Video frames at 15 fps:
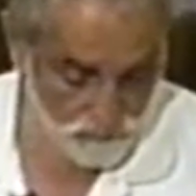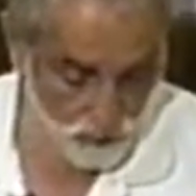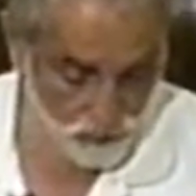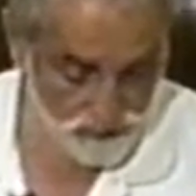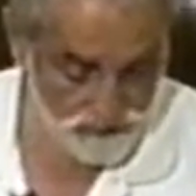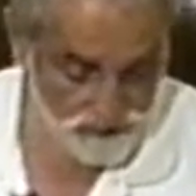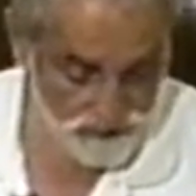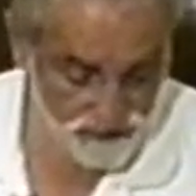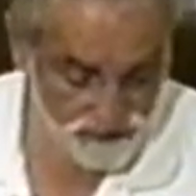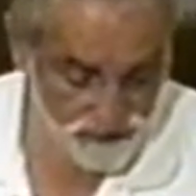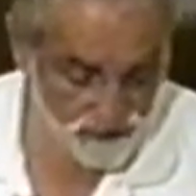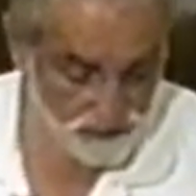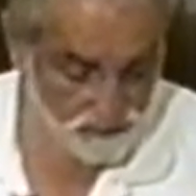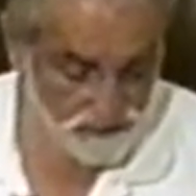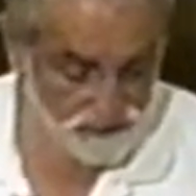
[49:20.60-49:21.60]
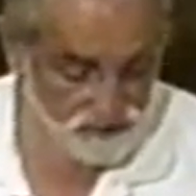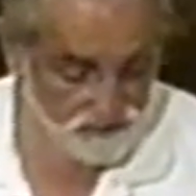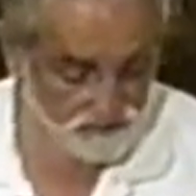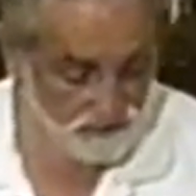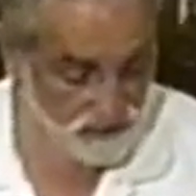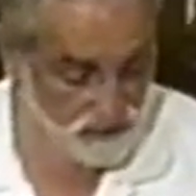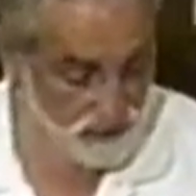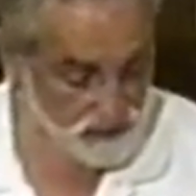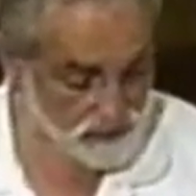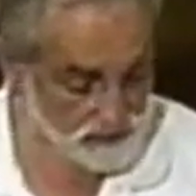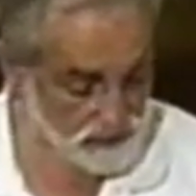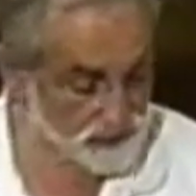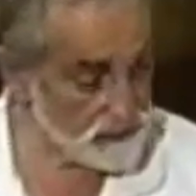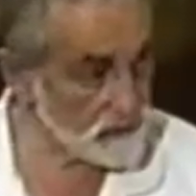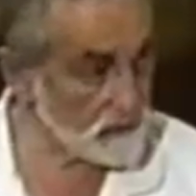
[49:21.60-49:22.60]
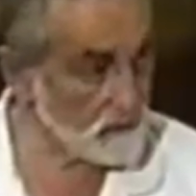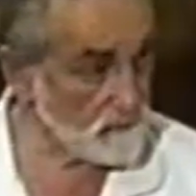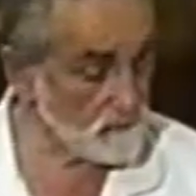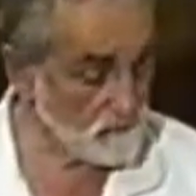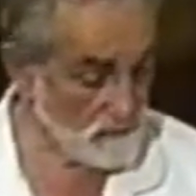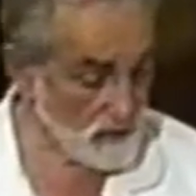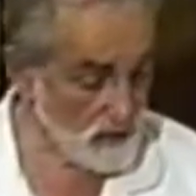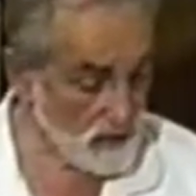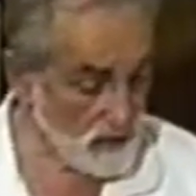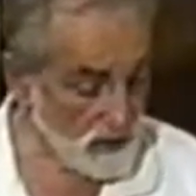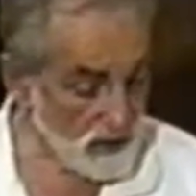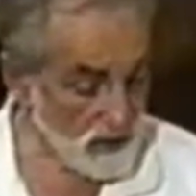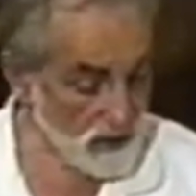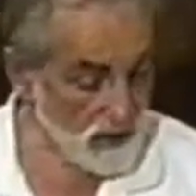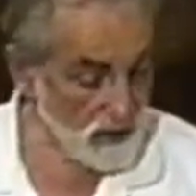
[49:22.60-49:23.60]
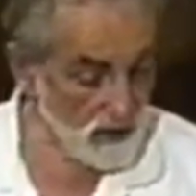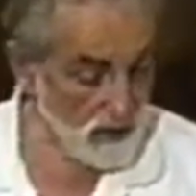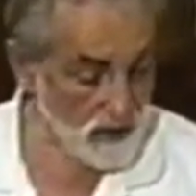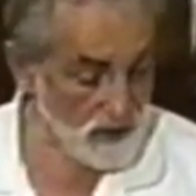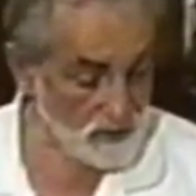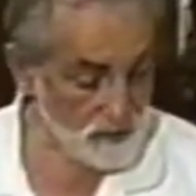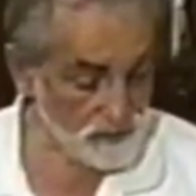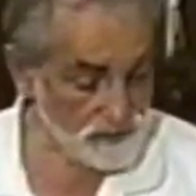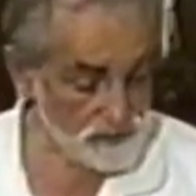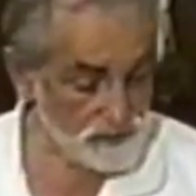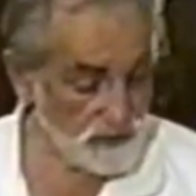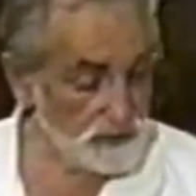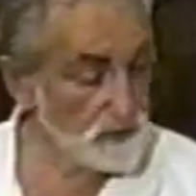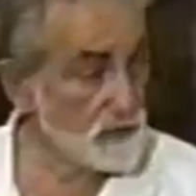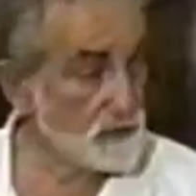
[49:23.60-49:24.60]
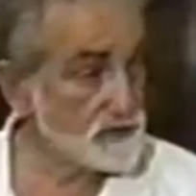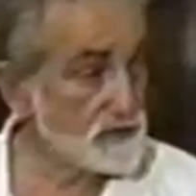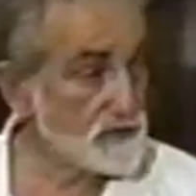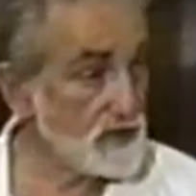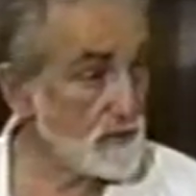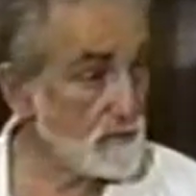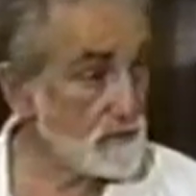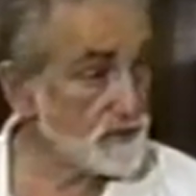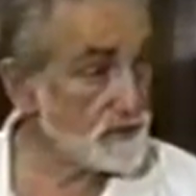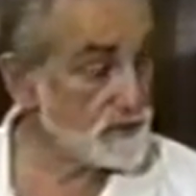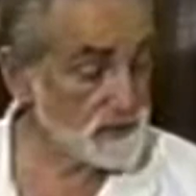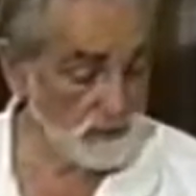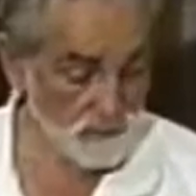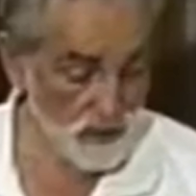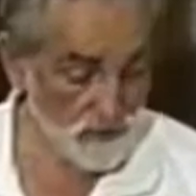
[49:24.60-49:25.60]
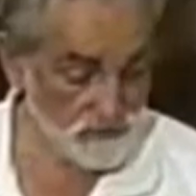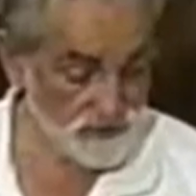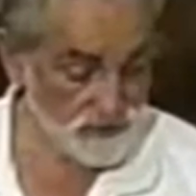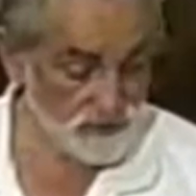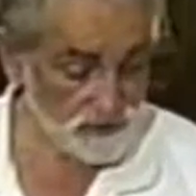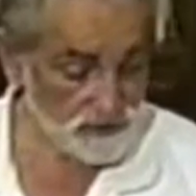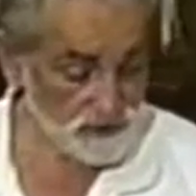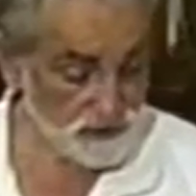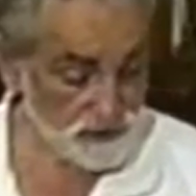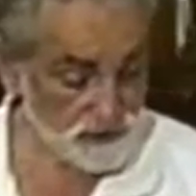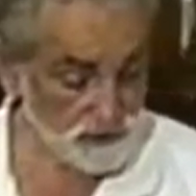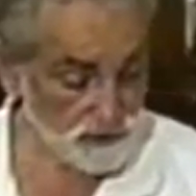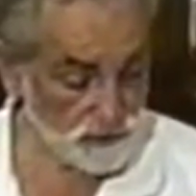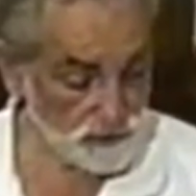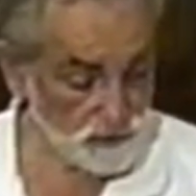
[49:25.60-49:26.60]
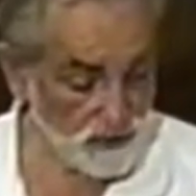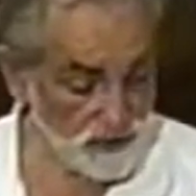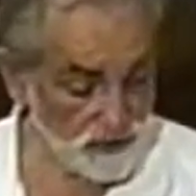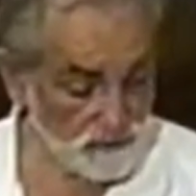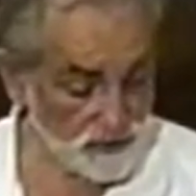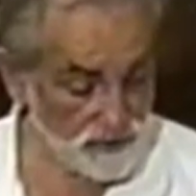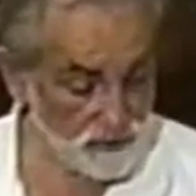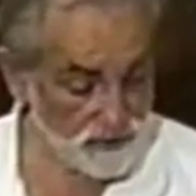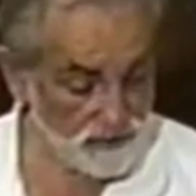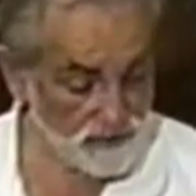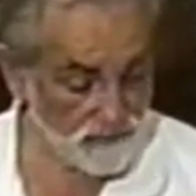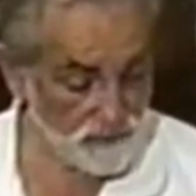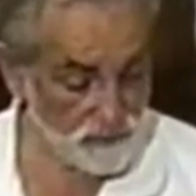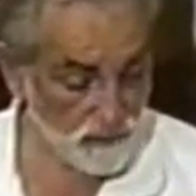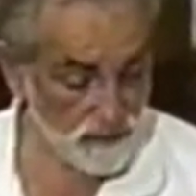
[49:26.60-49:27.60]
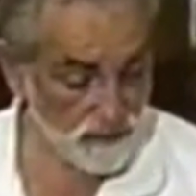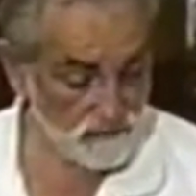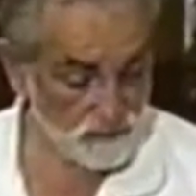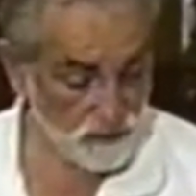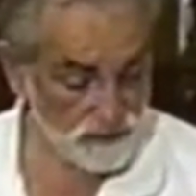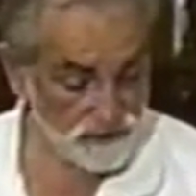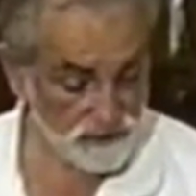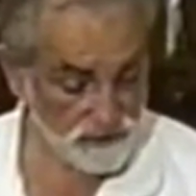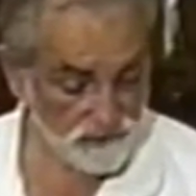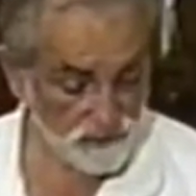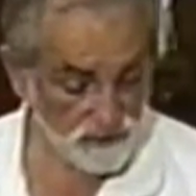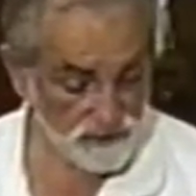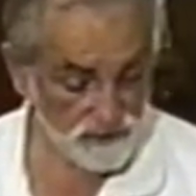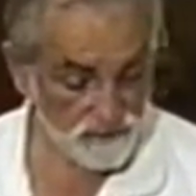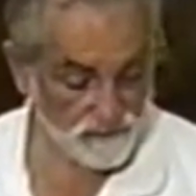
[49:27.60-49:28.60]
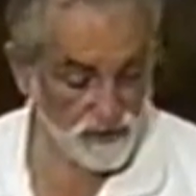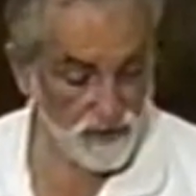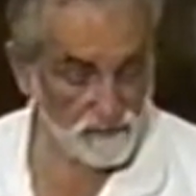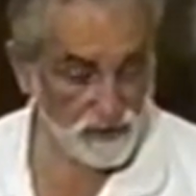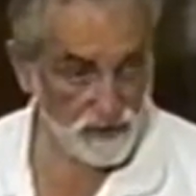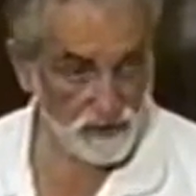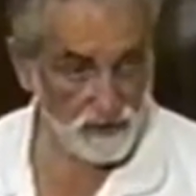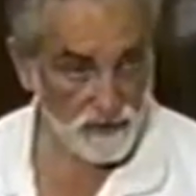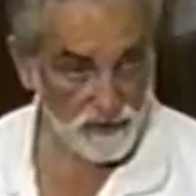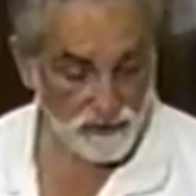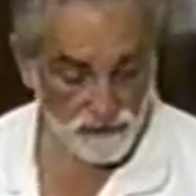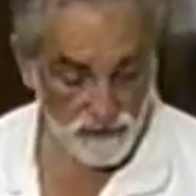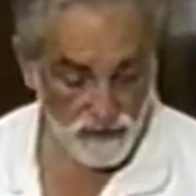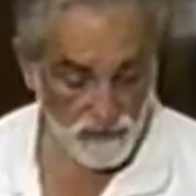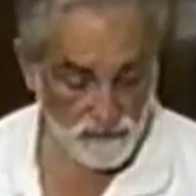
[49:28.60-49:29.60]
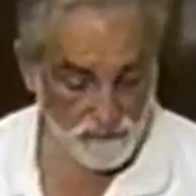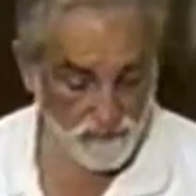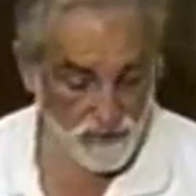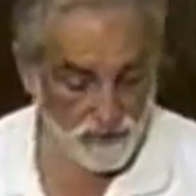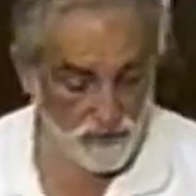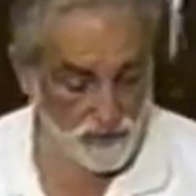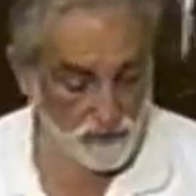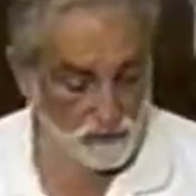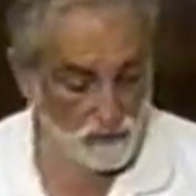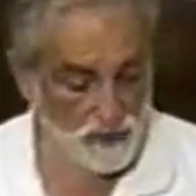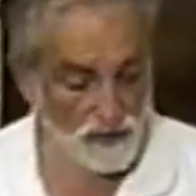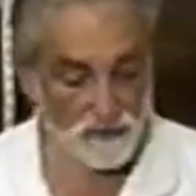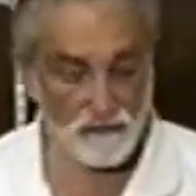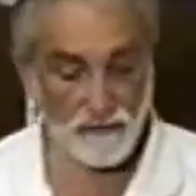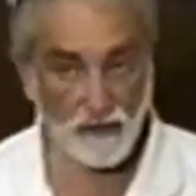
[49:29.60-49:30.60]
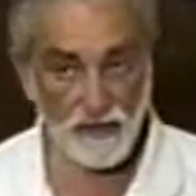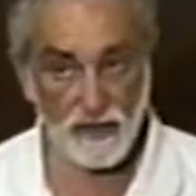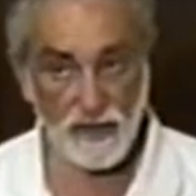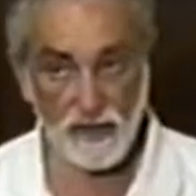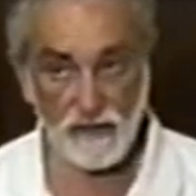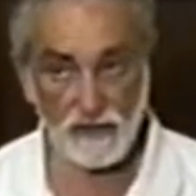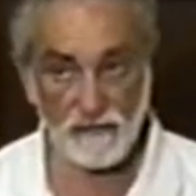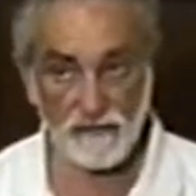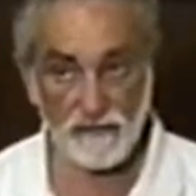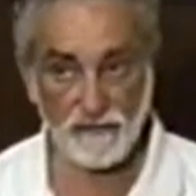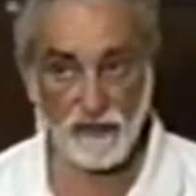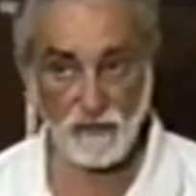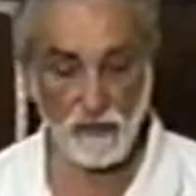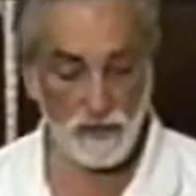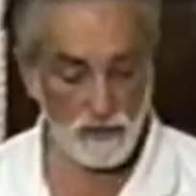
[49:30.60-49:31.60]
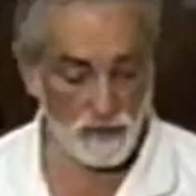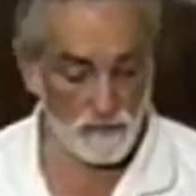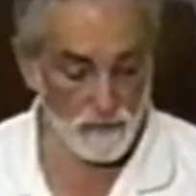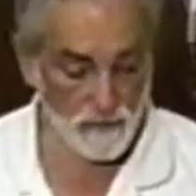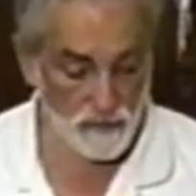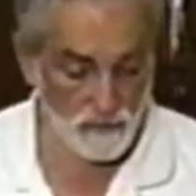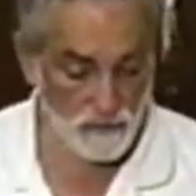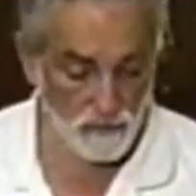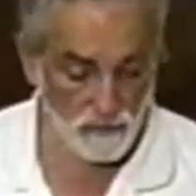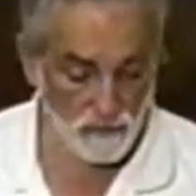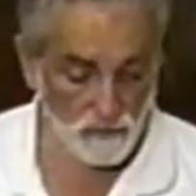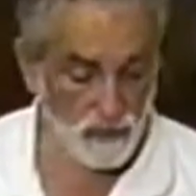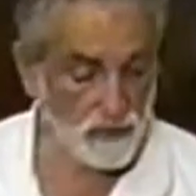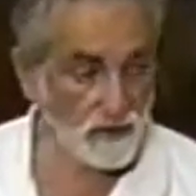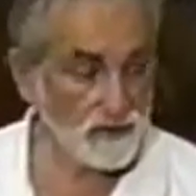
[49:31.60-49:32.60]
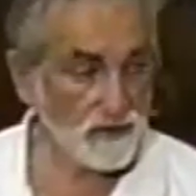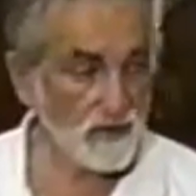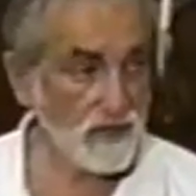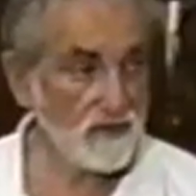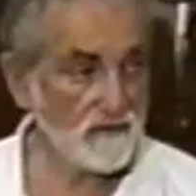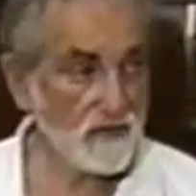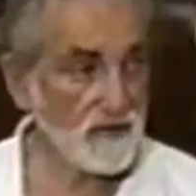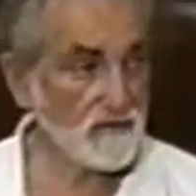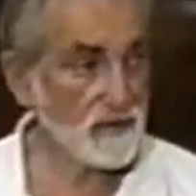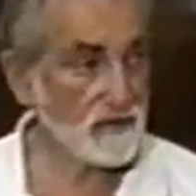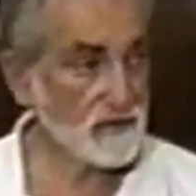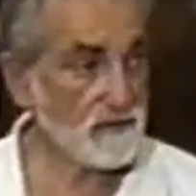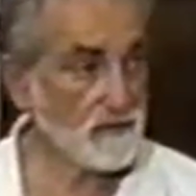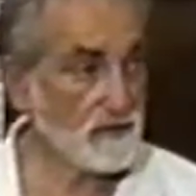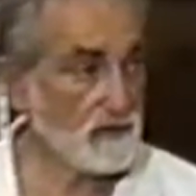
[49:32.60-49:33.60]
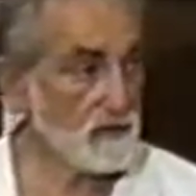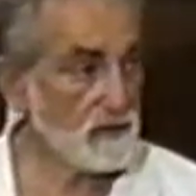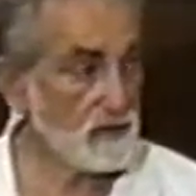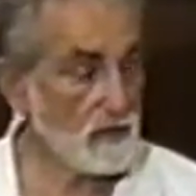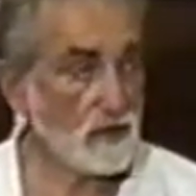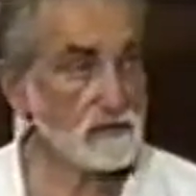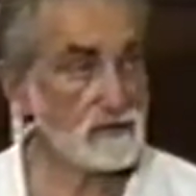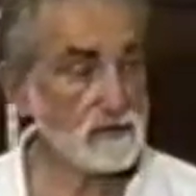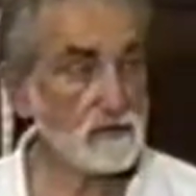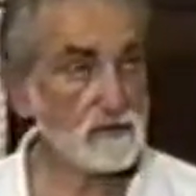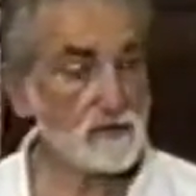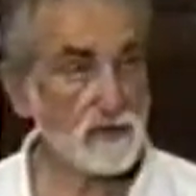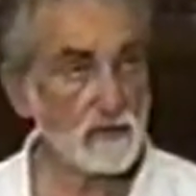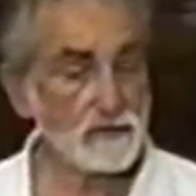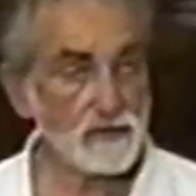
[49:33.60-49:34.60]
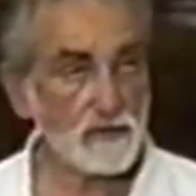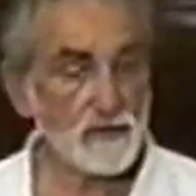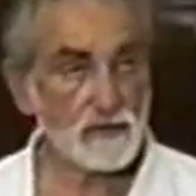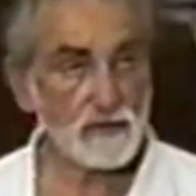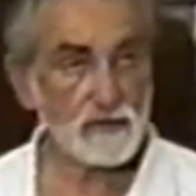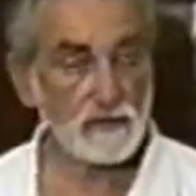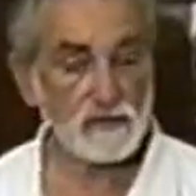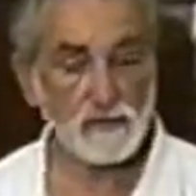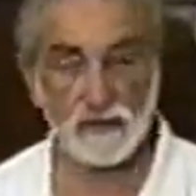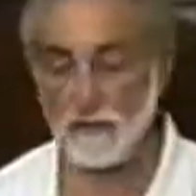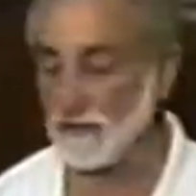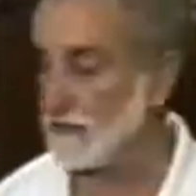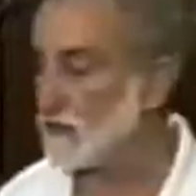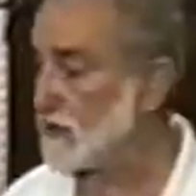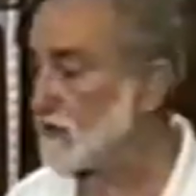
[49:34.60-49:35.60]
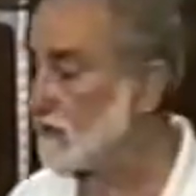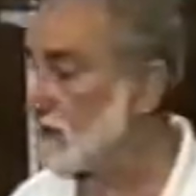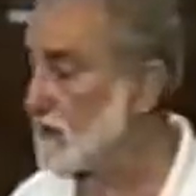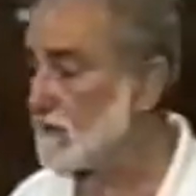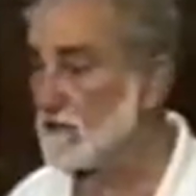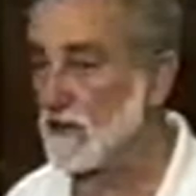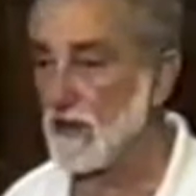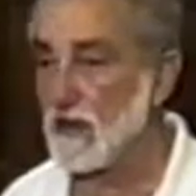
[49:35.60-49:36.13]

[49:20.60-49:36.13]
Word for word: Proclus as elements of theology. And you see those numbers, the propositions 2, 23, 27, 28, 40, 64, 65, 100, 103, right 148, 151, right 185, 103, uh, two, no, 200, 203, right?